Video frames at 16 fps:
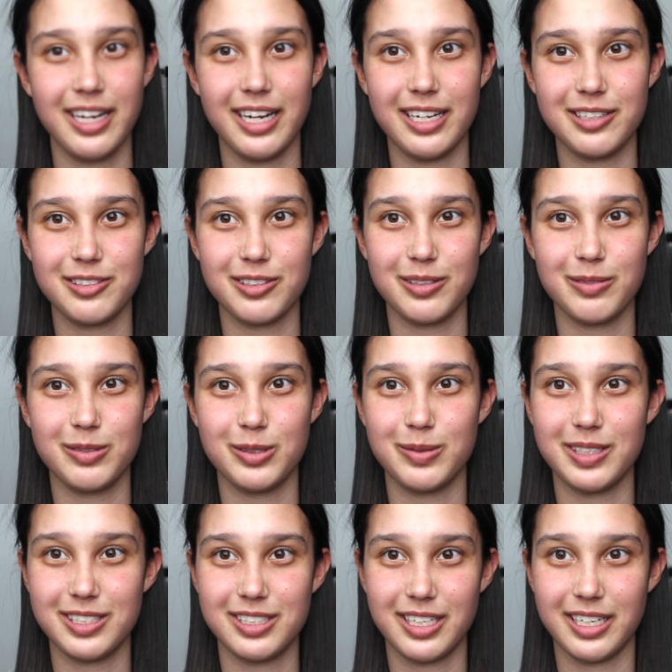answer them as
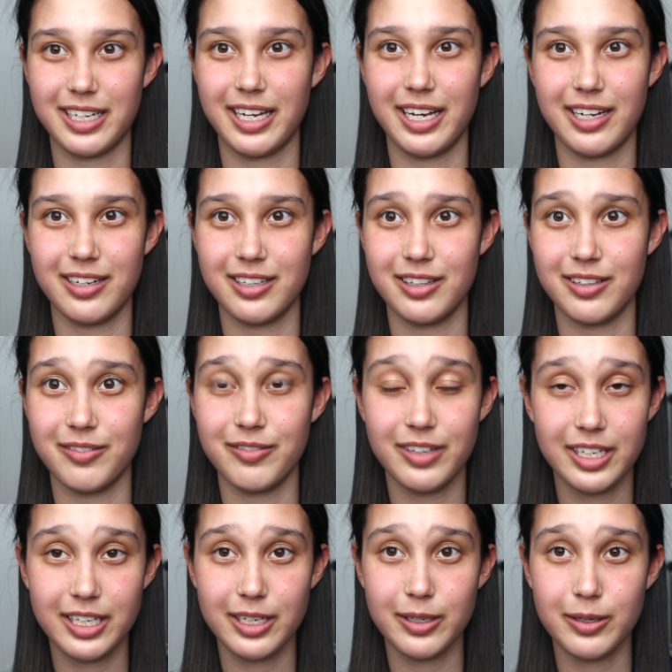best as I can in the
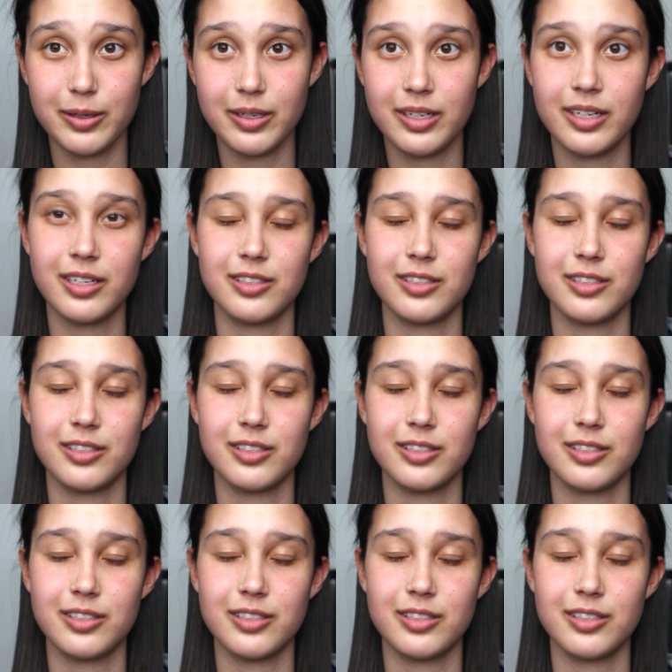video.